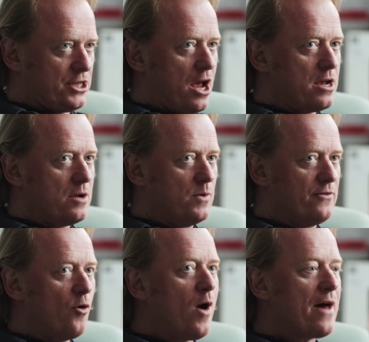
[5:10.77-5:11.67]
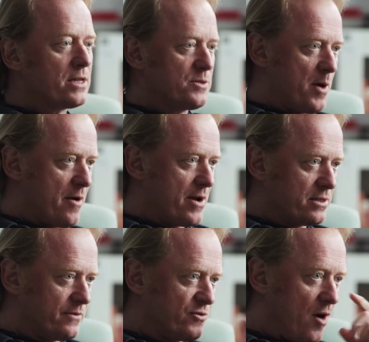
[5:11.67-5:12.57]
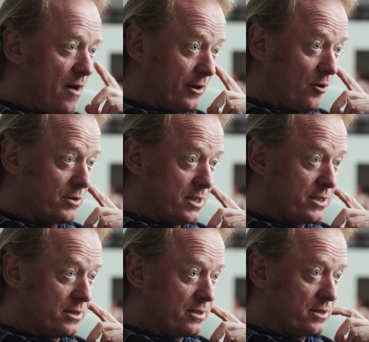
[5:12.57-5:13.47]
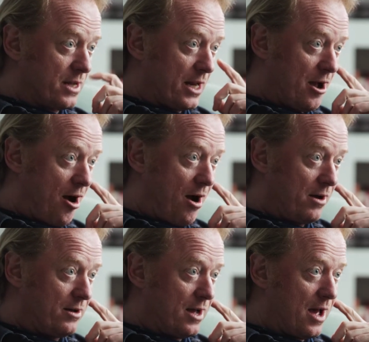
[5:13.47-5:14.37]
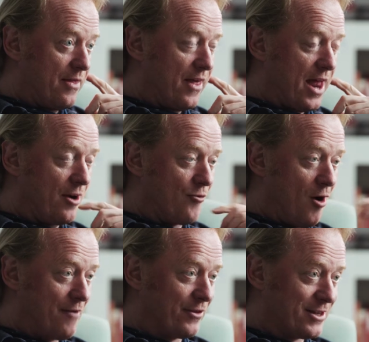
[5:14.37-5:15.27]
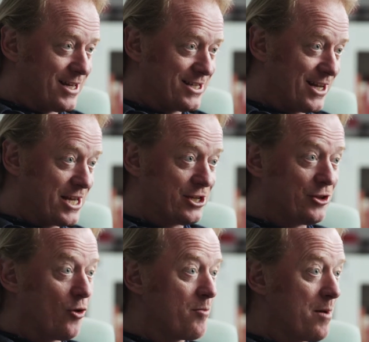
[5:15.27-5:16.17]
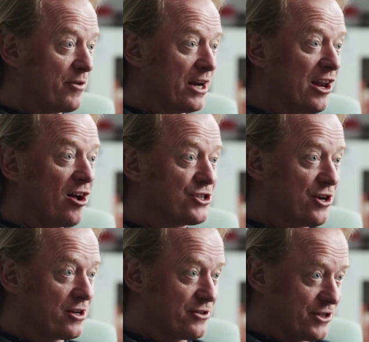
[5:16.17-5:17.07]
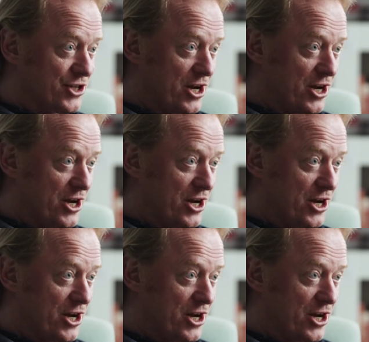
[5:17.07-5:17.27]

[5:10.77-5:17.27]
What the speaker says: So we've all had the experience of driving a long distance in a car and then arriving at the destination, not remembering large chunks of the